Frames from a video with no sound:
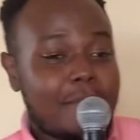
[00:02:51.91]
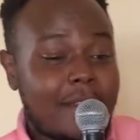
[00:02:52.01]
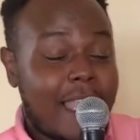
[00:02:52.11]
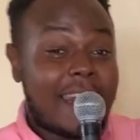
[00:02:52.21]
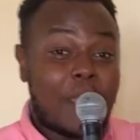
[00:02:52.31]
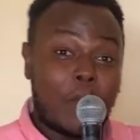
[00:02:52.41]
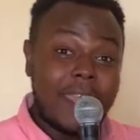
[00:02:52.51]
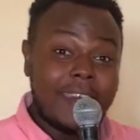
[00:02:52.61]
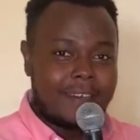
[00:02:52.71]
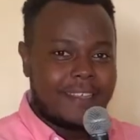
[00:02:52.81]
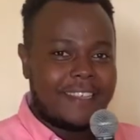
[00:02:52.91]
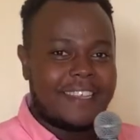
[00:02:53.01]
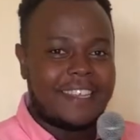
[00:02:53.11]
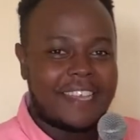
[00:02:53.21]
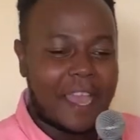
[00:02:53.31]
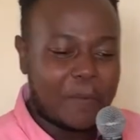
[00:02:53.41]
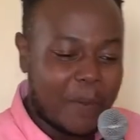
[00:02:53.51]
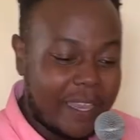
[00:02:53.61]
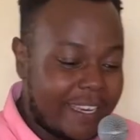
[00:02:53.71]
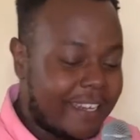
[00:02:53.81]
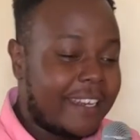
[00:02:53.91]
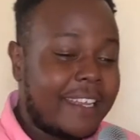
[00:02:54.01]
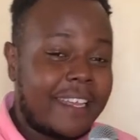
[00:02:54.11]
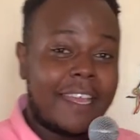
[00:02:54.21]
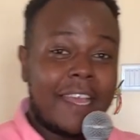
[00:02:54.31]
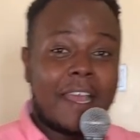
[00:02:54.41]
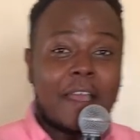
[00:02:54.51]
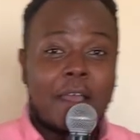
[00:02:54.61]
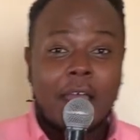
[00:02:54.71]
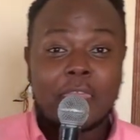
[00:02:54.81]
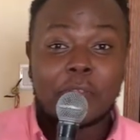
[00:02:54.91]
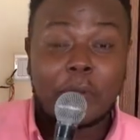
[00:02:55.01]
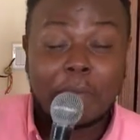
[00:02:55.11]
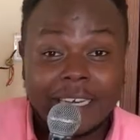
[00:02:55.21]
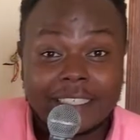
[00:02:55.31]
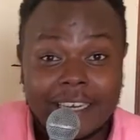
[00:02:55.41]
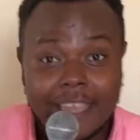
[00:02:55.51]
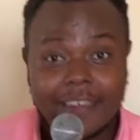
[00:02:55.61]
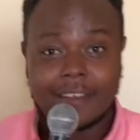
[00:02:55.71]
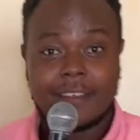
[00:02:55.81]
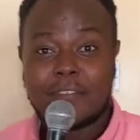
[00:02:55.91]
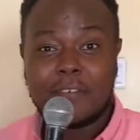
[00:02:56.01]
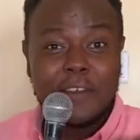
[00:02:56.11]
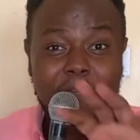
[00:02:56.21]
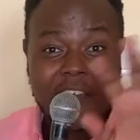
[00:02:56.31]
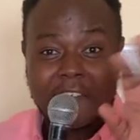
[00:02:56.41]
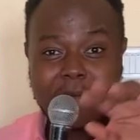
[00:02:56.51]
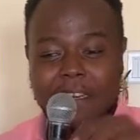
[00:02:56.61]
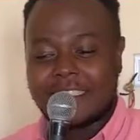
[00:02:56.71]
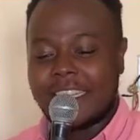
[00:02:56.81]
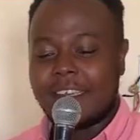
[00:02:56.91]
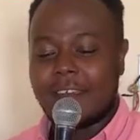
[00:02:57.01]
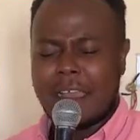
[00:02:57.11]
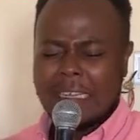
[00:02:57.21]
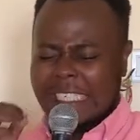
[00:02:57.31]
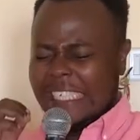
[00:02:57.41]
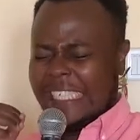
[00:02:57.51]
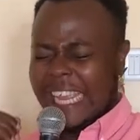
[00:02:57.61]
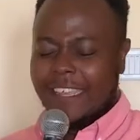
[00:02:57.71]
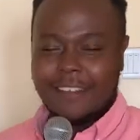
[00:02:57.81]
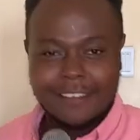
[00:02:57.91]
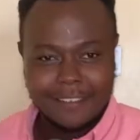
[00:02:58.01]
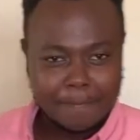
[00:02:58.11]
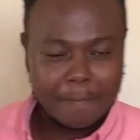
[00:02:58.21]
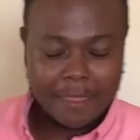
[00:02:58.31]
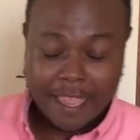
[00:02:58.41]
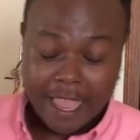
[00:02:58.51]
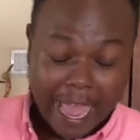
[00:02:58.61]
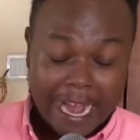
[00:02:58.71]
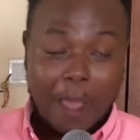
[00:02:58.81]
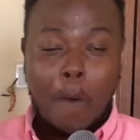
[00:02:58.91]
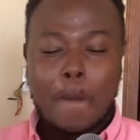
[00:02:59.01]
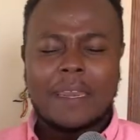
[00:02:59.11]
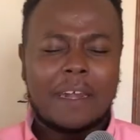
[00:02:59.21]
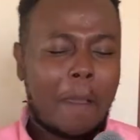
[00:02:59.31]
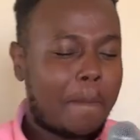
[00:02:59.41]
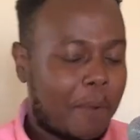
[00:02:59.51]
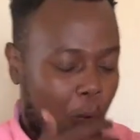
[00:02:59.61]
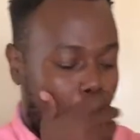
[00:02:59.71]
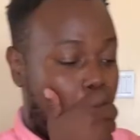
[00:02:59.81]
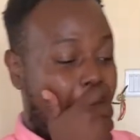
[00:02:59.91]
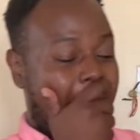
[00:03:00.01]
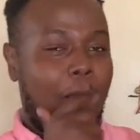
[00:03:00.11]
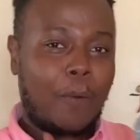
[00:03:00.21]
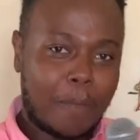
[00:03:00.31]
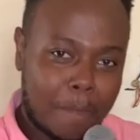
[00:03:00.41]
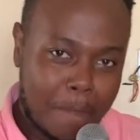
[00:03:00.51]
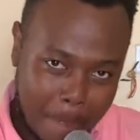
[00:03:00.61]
And I waited. And 3 minutes later, 3 to 5 minutes later, ding! And I open it up and wow.